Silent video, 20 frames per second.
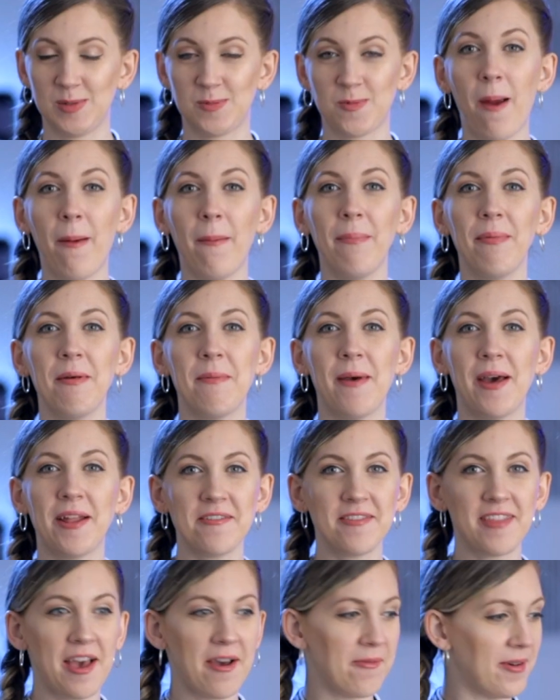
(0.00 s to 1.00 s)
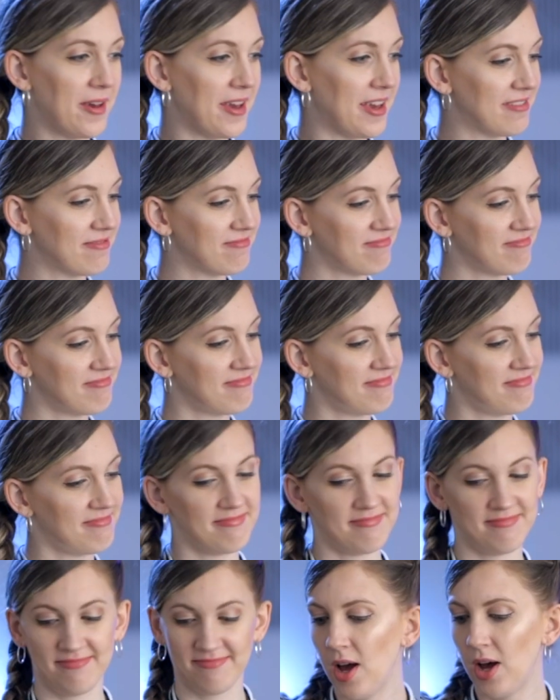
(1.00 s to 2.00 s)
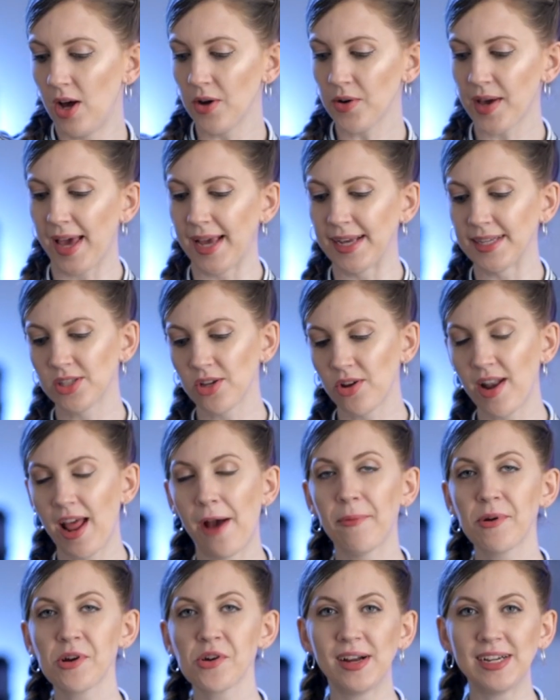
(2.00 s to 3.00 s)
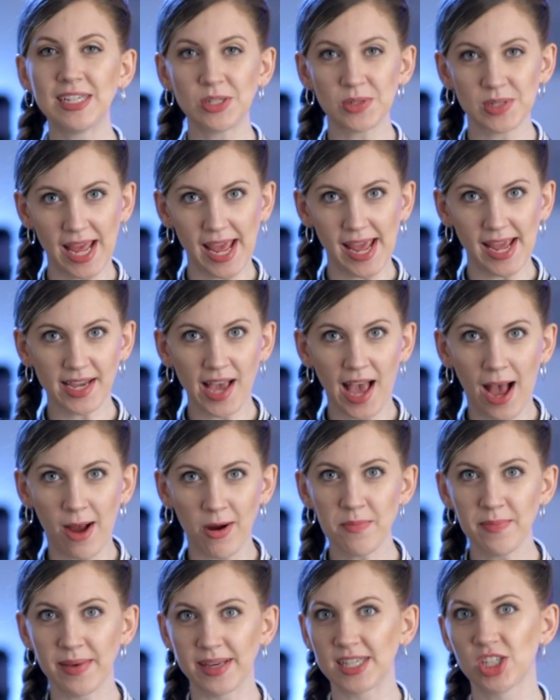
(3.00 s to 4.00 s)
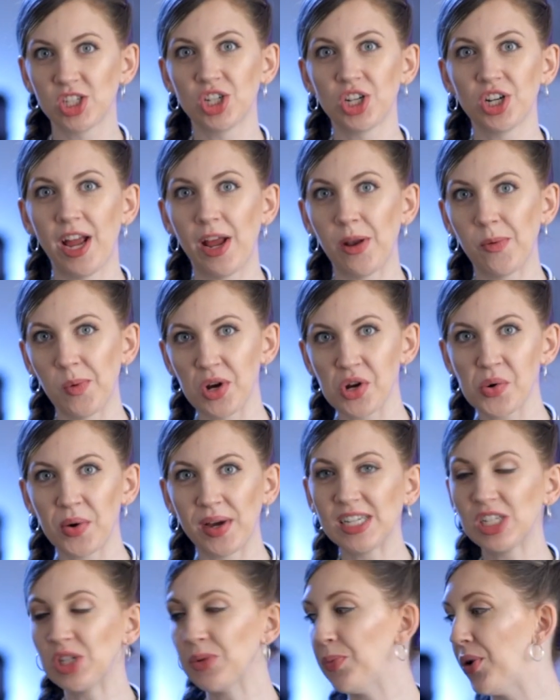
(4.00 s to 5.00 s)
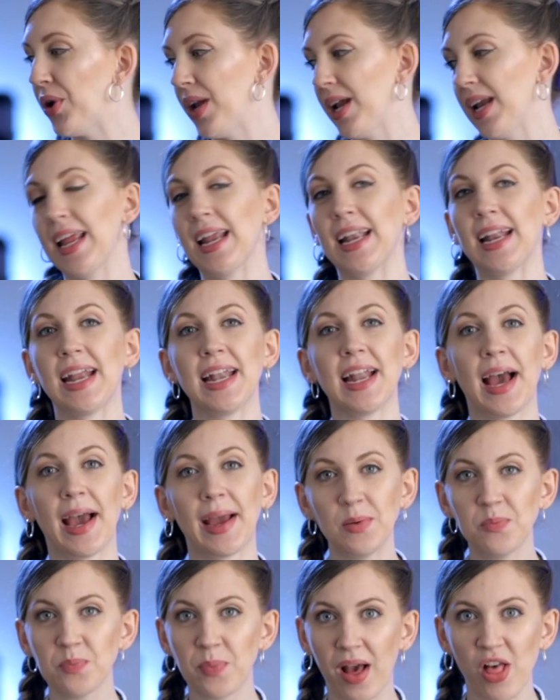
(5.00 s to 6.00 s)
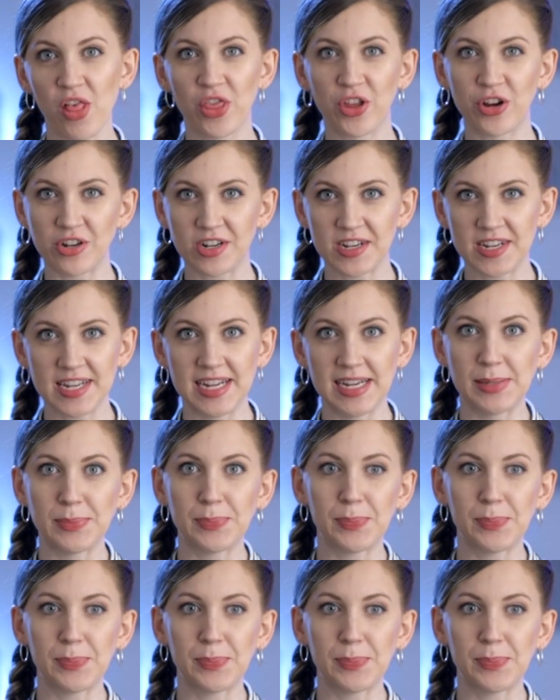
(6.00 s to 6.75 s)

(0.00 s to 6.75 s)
probably better that way. Okay, so now we're going to take our mixture and we're going to put it in a 9 by 13